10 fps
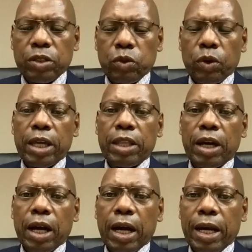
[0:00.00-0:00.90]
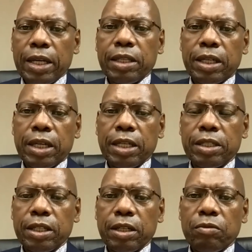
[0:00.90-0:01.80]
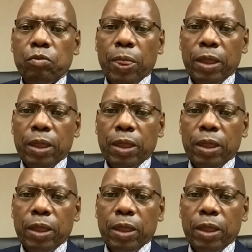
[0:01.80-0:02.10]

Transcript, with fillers: these together are indicating